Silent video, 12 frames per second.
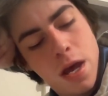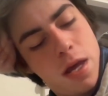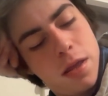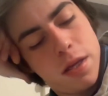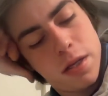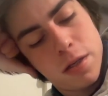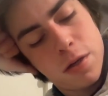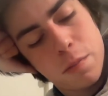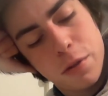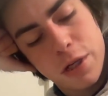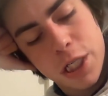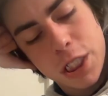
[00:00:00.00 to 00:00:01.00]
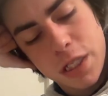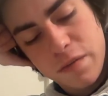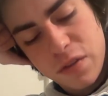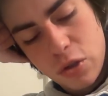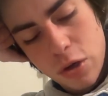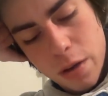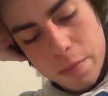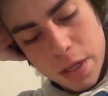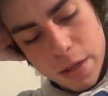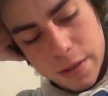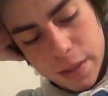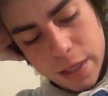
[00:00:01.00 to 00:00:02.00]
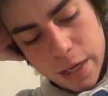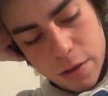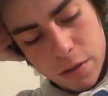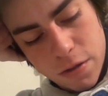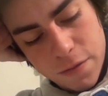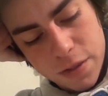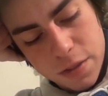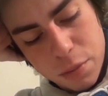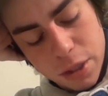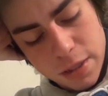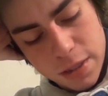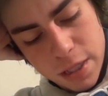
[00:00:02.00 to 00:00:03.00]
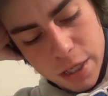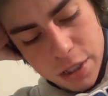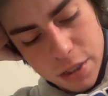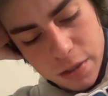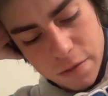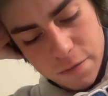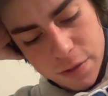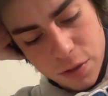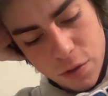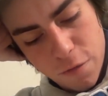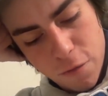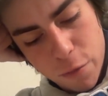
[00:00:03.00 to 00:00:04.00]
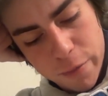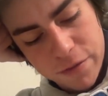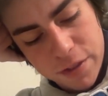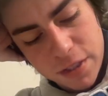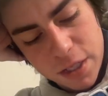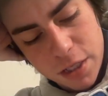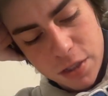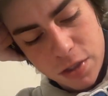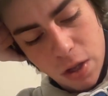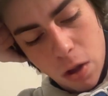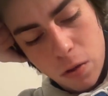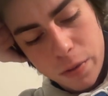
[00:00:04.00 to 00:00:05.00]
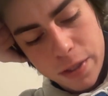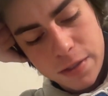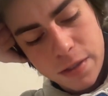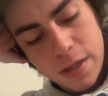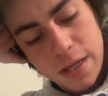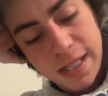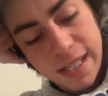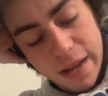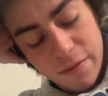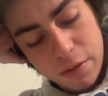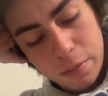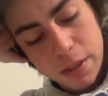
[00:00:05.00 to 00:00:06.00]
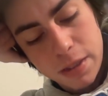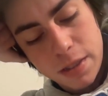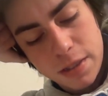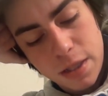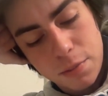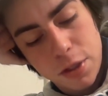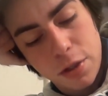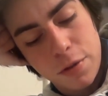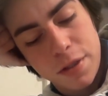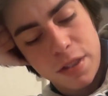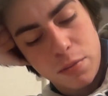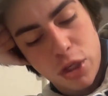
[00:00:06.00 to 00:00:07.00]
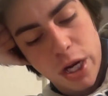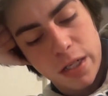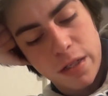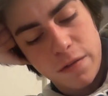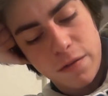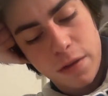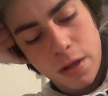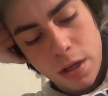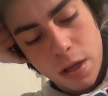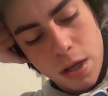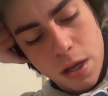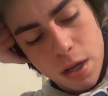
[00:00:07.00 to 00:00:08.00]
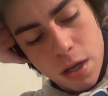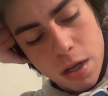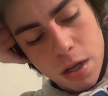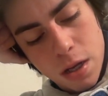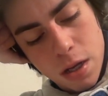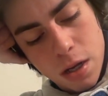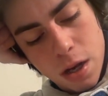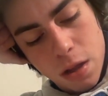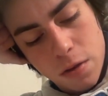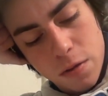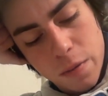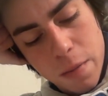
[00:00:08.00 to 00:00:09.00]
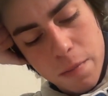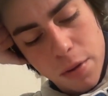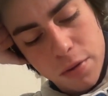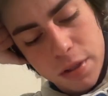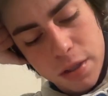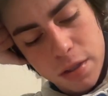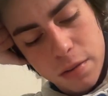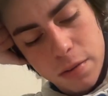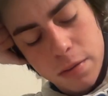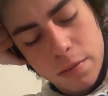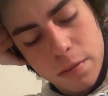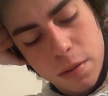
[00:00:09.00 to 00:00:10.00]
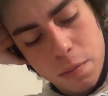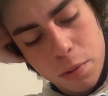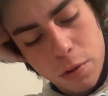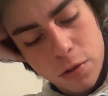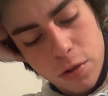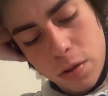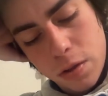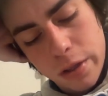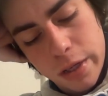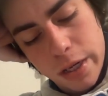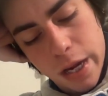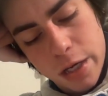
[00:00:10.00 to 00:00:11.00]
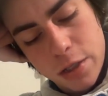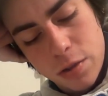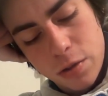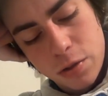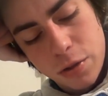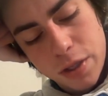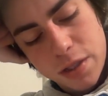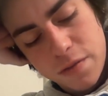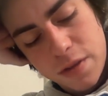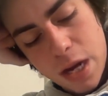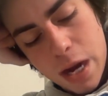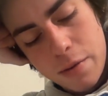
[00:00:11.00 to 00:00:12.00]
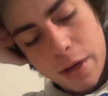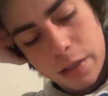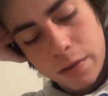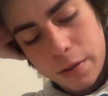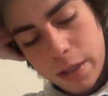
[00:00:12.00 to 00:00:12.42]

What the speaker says: The interpretation of a drama and the character of its presentation and physical form of the stage is always and inevitably to some degree subjective, colored by both the personal and national traits of the director and